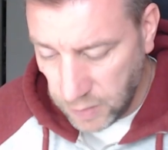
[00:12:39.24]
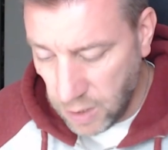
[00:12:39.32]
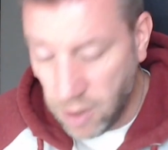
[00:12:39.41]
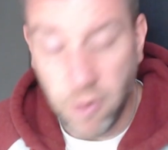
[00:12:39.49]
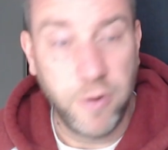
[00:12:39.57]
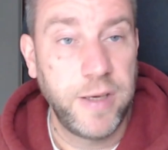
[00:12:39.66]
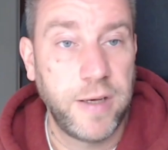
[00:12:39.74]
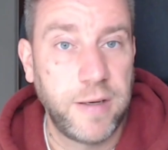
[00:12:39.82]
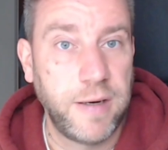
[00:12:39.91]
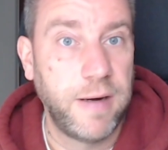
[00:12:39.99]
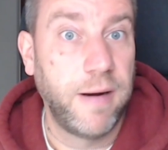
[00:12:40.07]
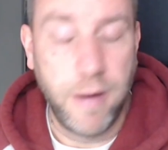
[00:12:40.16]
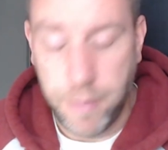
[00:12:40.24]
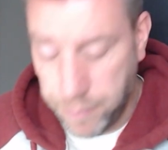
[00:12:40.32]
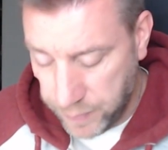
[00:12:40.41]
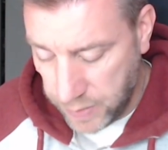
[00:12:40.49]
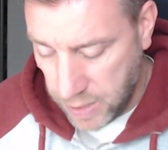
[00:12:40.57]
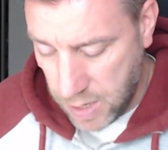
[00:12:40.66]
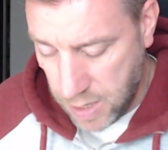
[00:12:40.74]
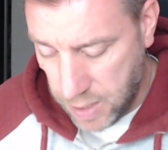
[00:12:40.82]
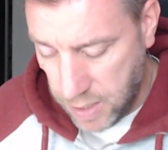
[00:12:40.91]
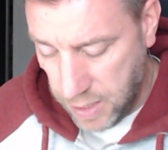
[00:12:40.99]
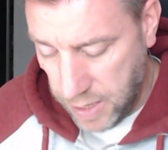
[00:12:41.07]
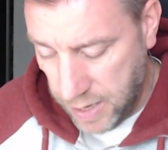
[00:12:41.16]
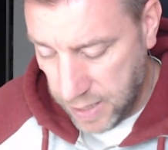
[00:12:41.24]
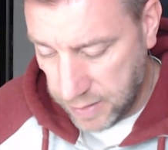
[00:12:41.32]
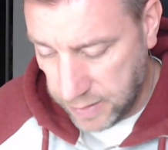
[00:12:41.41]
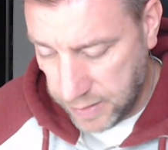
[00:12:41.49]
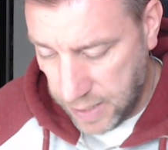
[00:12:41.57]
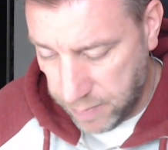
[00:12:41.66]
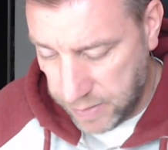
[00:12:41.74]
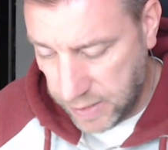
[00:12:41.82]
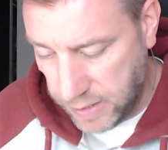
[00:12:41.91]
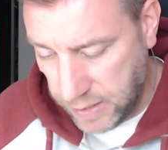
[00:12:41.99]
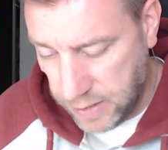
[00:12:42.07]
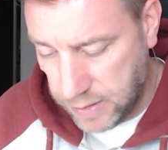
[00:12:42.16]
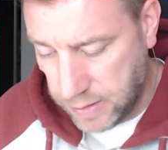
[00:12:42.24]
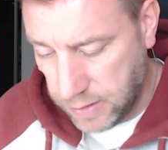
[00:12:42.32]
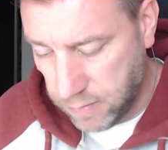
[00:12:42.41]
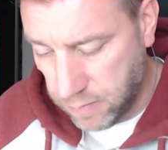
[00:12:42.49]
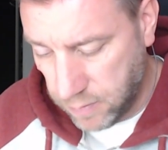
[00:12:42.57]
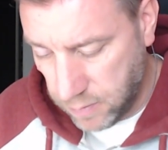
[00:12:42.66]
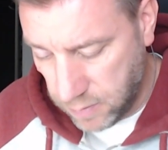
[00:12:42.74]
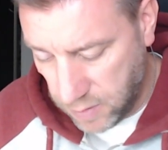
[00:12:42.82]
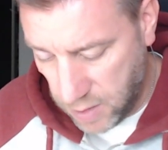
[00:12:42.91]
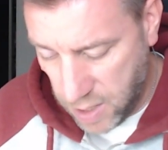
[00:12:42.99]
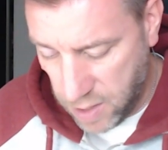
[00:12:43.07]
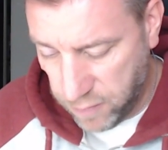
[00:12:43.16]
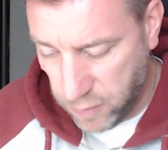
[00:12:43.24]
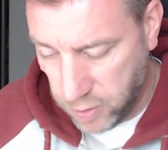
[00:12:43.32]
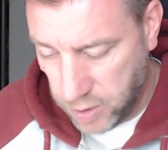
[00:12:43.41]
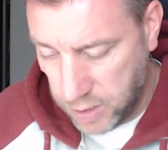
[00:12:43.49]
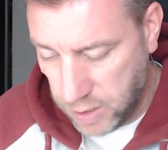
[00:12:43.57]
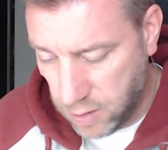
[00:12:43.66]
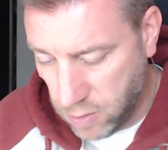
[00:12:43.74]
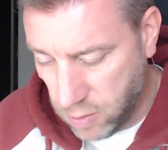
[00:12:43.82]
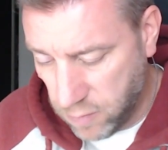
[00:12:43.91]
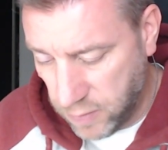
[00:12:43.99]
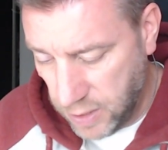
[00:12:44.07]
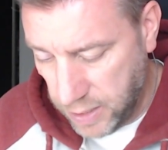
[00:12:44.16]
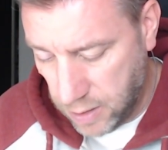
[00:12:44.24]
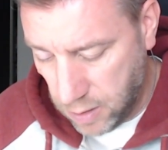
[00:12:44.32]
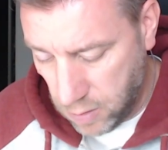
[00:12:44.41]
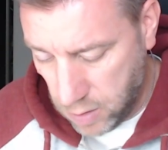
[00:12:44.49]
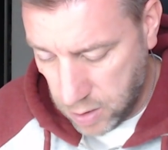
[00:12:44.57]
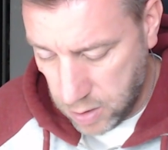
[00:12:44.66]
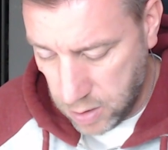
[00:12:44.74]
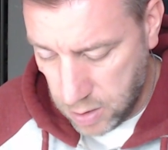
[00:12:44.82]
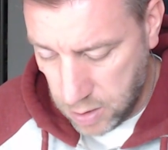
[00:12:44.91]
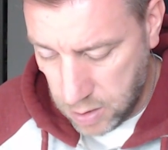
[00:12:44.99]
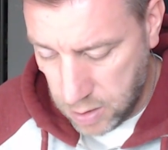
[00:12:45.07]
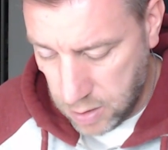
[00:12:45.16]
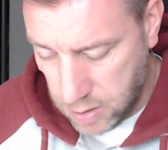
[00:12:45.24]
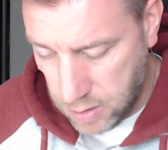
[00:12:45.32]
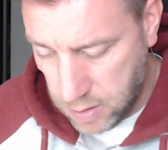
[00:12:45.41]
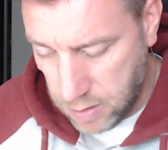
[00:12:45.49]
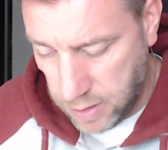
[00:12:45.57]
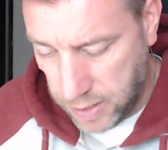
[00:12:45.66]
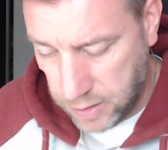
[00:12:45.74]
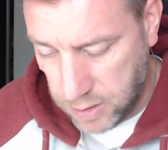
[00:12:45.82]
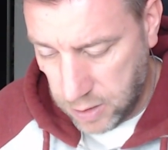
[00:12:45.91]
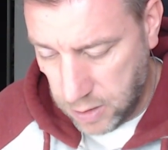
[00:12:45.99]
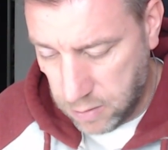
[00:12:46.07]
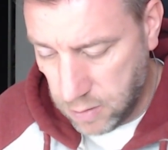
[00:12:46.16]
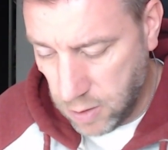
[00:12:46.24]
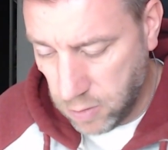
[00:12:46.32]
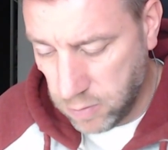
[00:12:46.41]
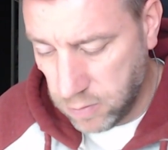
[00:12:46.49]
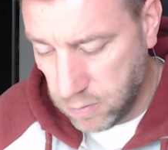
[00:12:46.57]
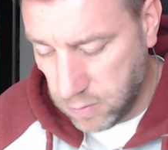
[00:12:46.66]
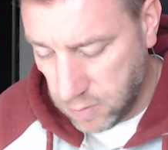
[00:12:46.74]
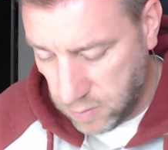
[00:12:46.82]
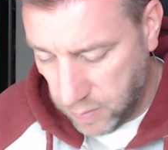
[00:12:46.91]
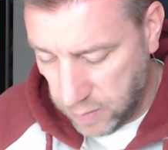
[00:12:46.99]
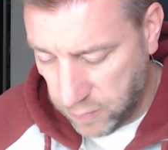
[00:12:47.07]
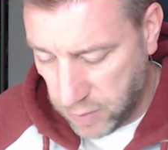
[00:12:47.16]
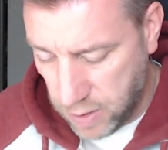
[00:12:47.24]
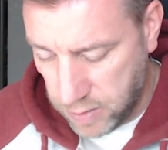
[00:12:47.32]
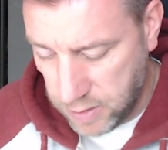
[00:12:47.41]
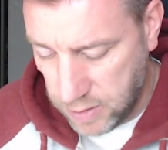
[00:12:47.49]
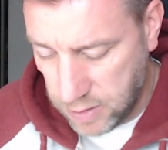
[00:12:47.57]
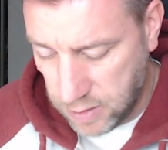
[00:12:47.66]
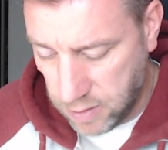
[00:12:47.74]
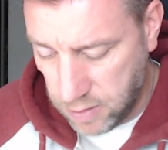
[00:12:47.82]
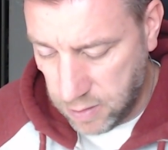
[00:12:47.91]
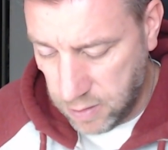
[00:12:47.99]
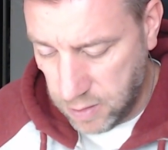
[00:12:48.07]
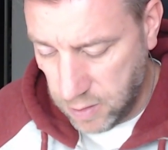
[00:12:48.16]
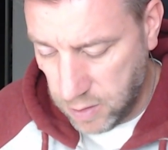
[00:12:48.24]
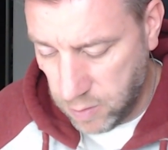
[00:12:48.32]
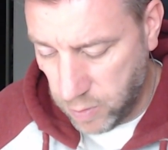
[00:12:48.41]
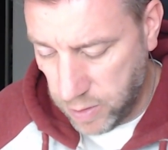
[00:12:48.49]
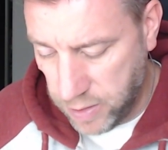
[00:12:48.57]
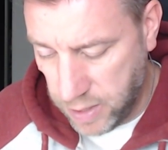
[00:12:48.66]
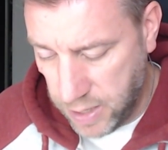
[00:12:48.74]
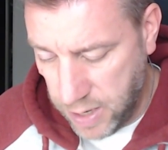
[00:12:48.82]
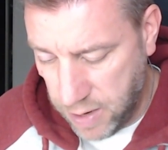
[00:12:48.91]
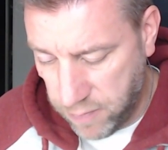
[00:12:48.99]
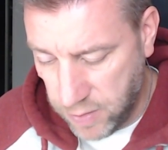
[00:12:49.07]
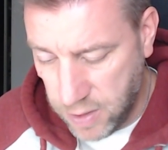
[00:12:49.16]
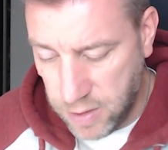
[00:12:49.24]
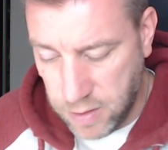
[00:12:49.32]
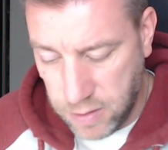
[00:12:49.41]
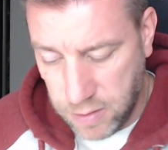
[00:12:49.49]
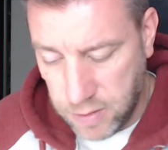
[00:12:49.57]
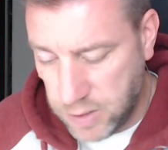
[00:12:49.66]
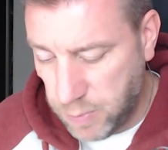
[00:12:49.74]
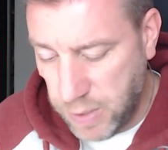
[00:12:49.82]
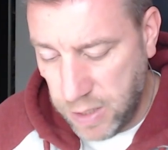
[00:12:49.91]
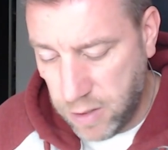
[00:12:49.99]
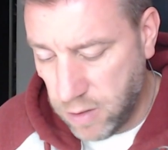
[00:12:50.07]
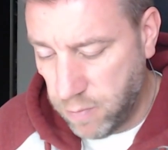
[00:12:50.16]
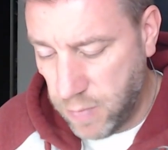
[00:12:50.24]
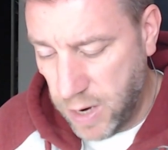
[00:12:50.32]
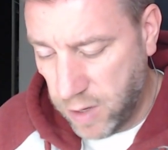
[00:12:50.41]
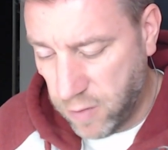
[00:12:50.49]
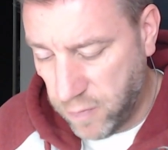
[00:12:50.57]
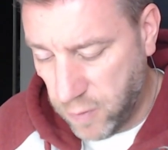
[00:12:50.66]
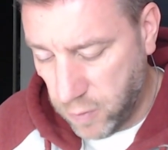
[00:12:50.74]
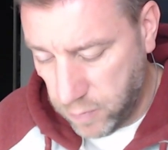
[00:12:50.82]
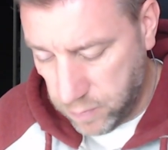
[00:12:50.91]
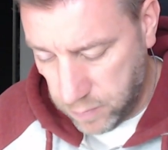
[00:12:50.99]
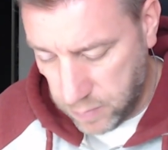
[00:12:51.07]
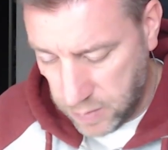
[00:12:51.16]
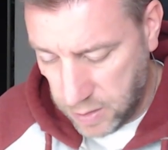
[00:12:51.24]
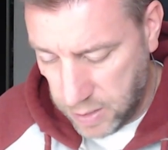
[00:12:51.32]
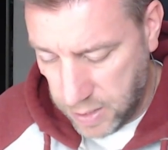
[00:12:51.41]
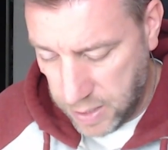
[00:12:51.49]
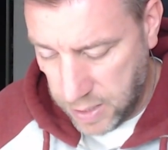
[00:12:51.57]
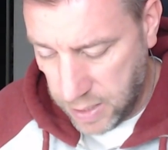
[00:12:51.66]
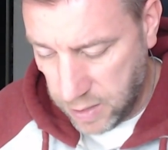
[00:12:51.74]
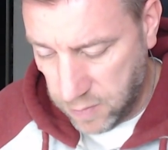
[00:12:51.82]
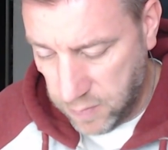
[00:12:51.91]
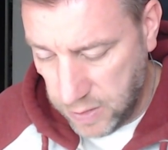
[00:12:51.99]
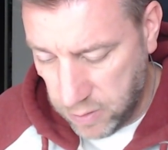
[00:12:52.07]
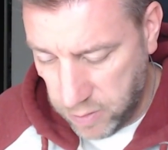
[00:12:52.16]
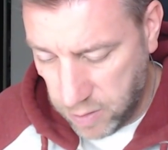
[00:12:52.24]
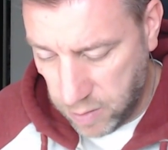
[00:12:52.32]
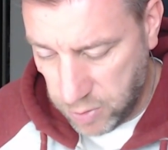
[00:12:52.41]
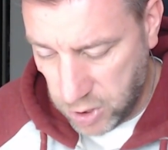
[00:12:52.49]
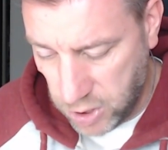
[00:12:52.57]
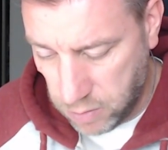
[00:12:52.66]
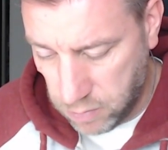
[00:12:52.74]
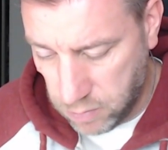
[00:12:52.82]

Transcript: Oh, you got an alarm. And the time settings for the overlay clock. Actually, no, 24 hours is the one that I have. Speaker, microphone, and video encryption.